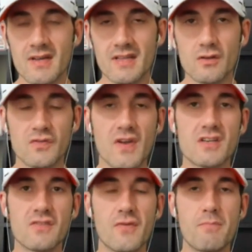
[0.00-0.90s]
Get those
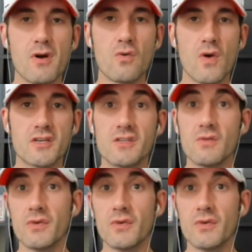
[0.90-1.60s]
fantasy football questions in.